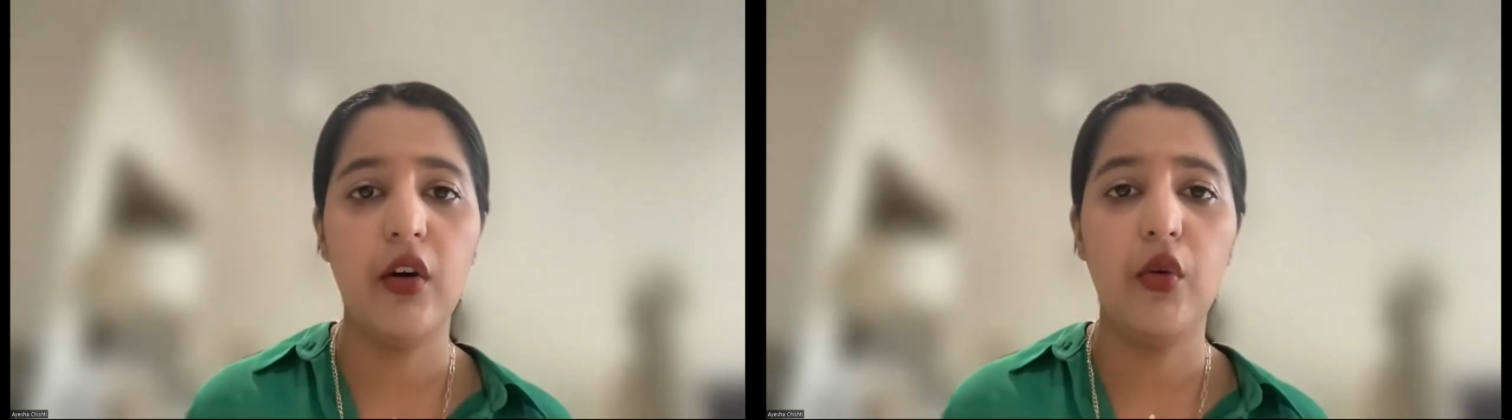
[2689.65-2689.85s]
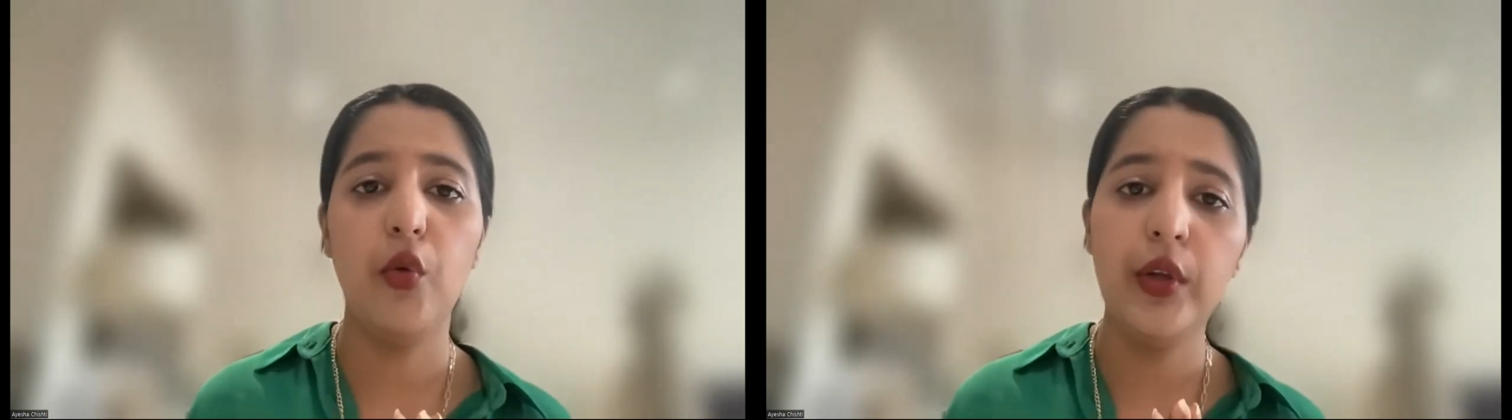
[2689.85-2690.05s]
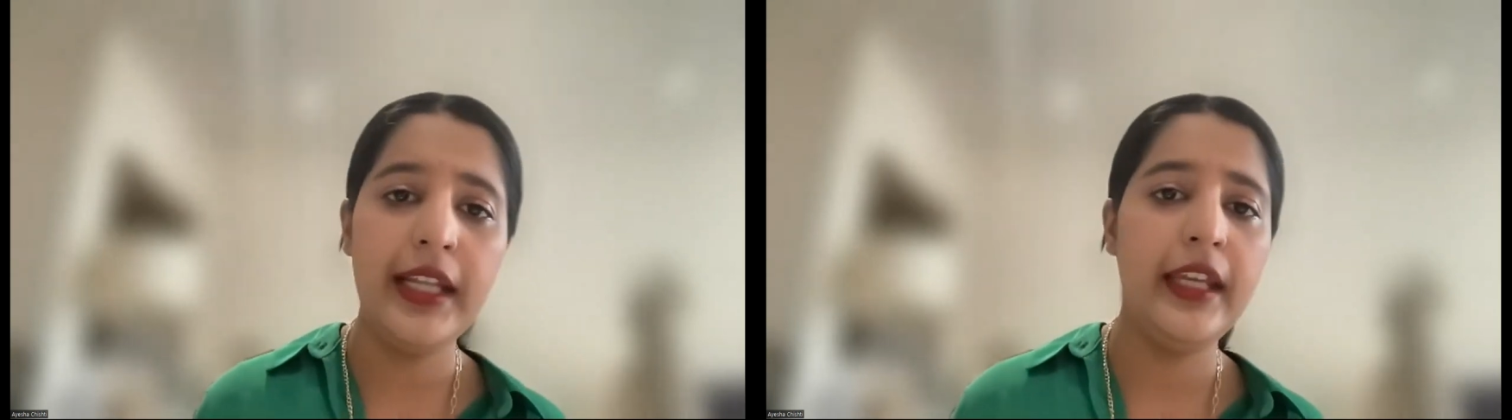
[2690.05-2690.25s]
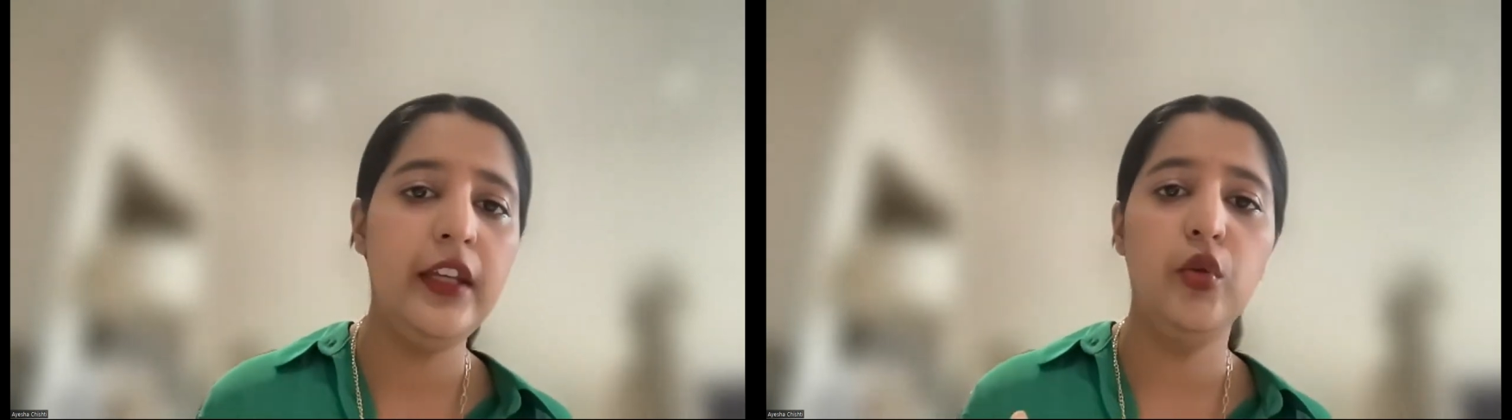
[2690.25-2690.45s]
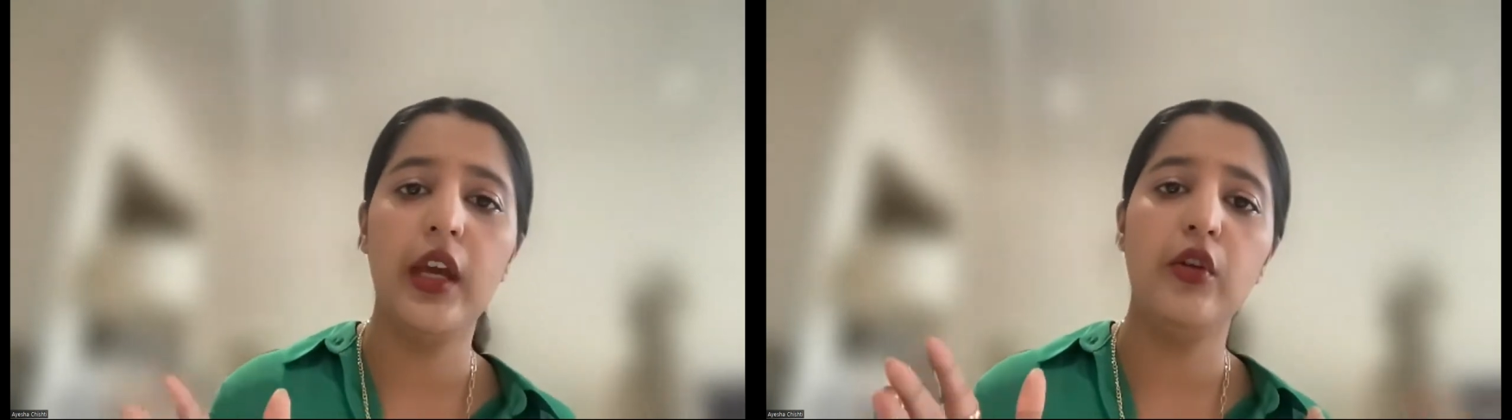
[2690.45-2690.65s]

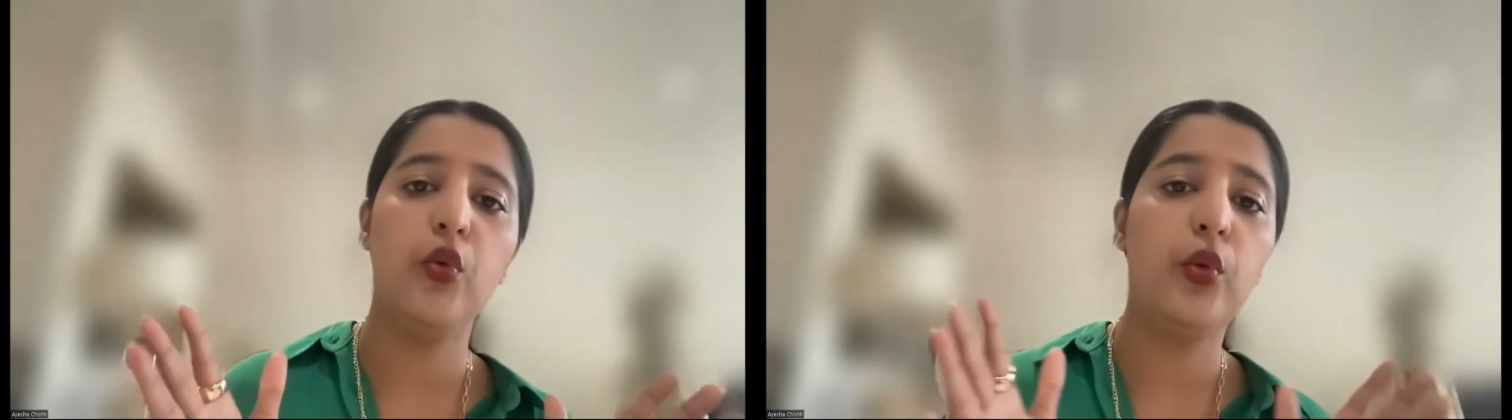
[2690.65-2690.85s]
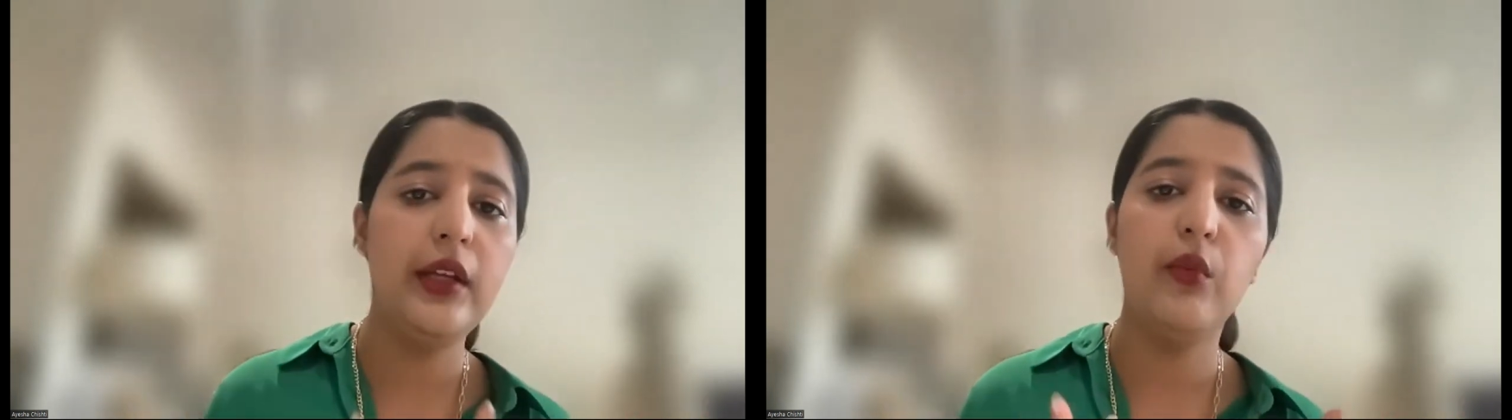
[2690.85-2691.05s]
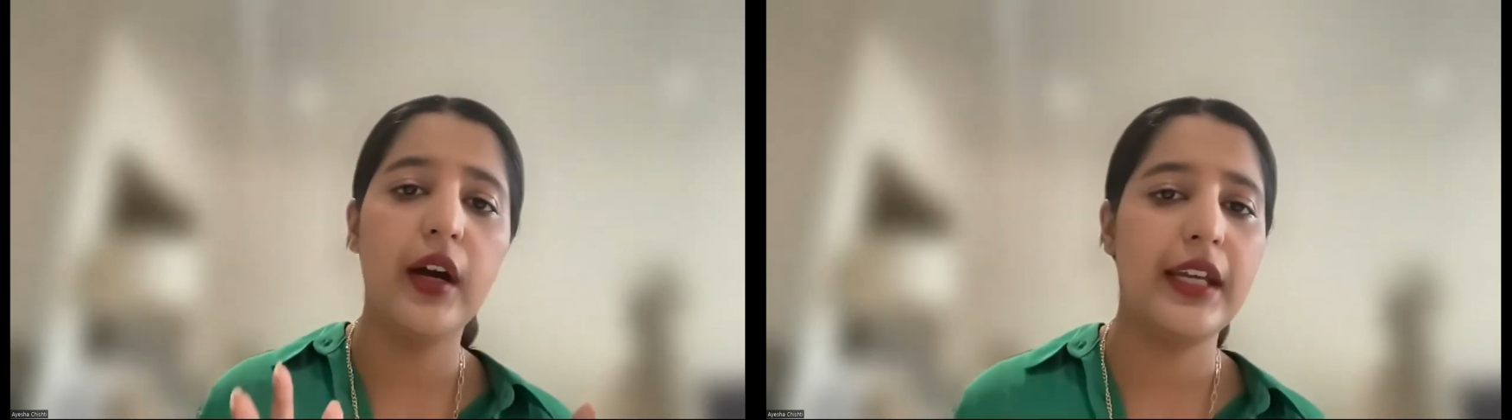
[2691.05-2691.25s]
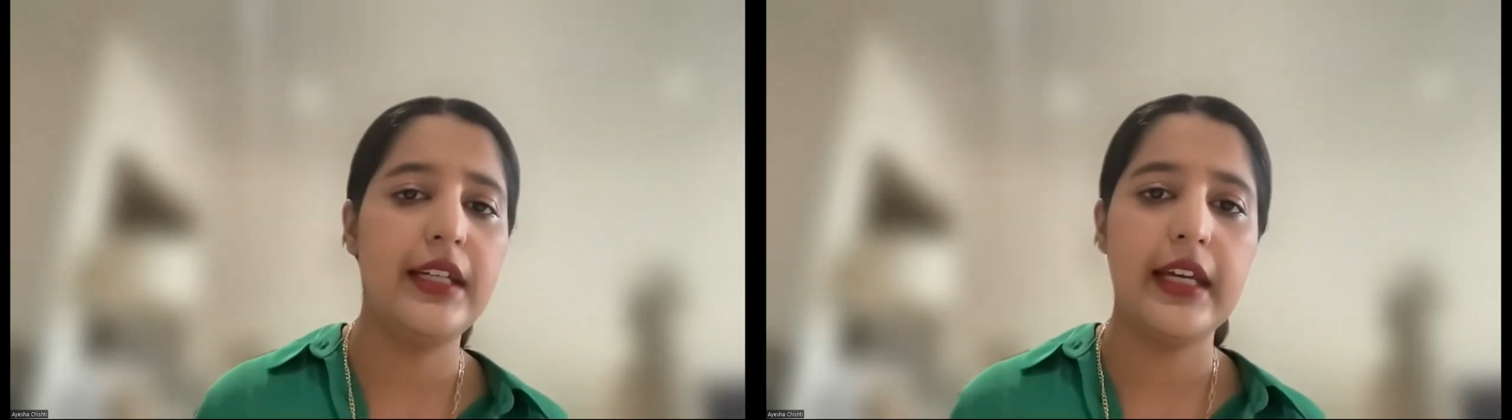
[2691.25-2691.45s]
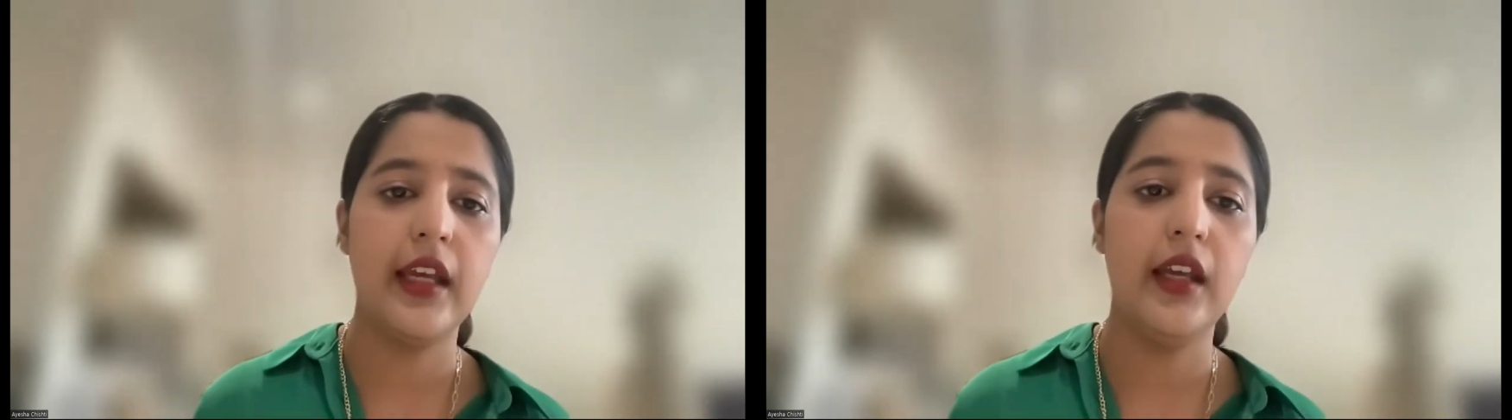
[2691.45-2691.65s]
you can only work in
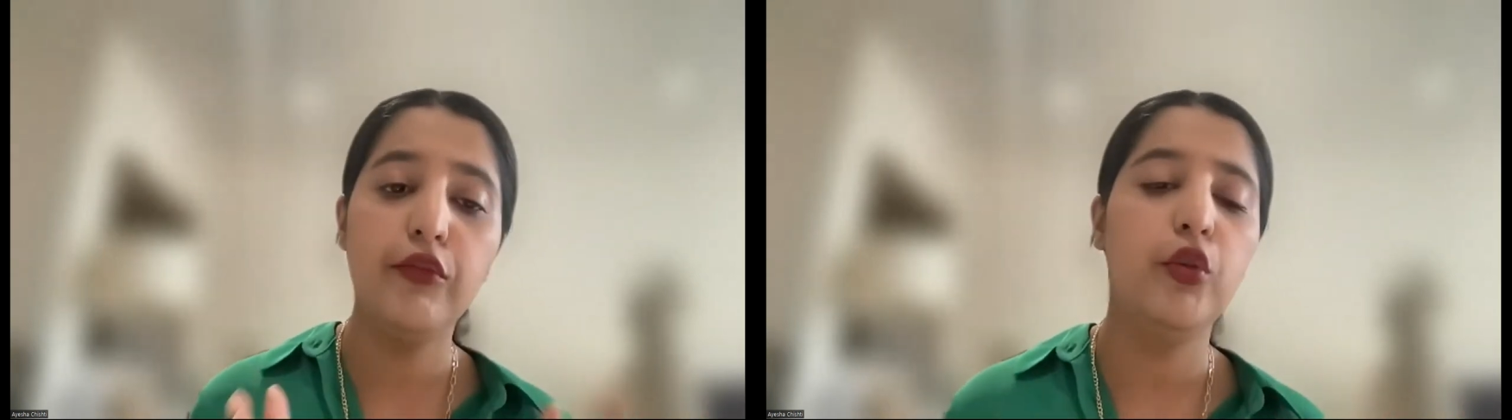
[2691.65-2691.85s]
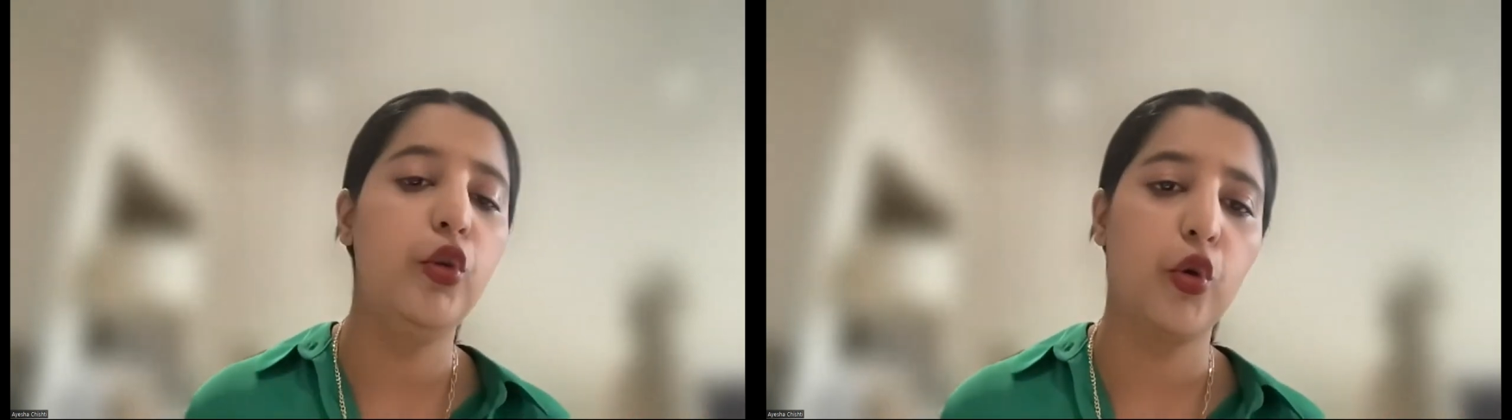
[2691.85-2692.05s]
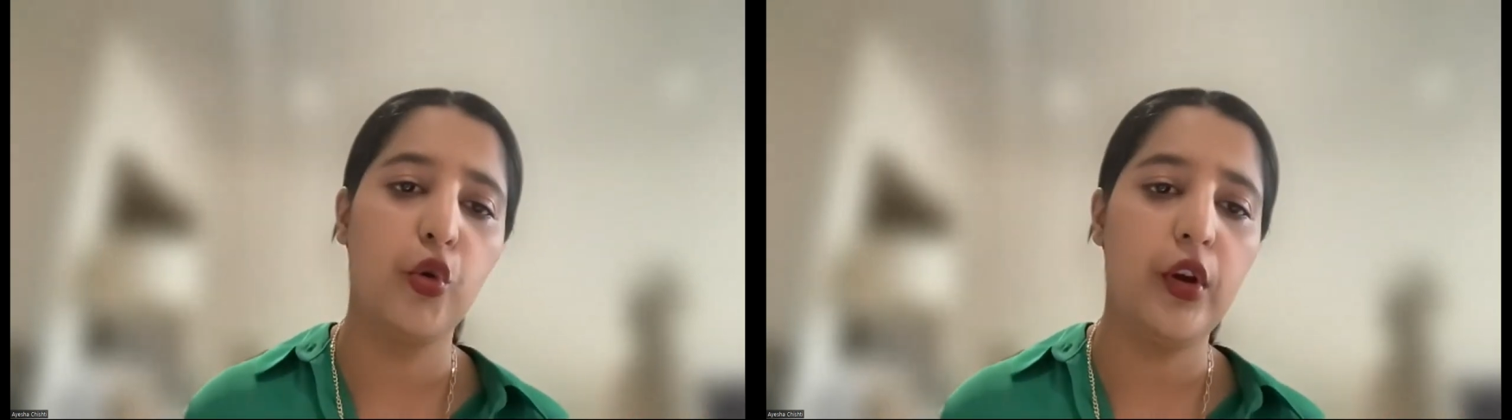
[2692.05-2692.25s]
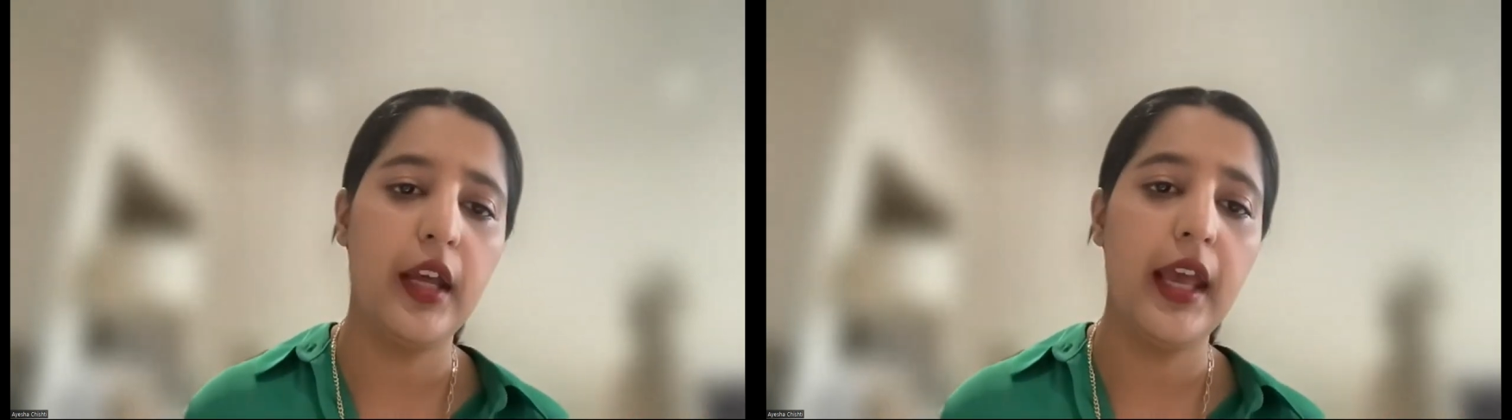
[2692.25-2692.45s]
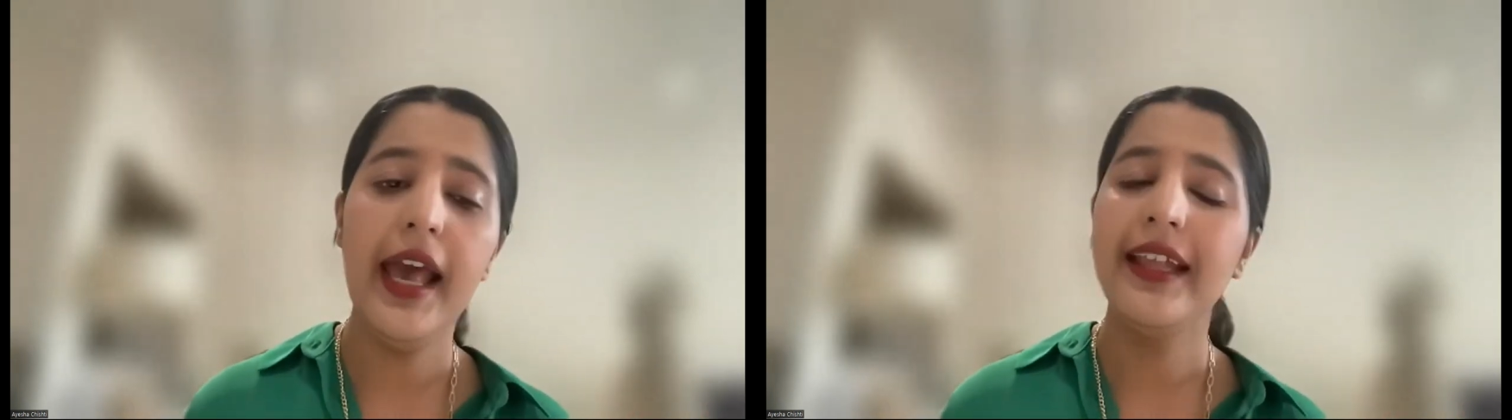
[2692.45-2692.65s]
tech if you know coding.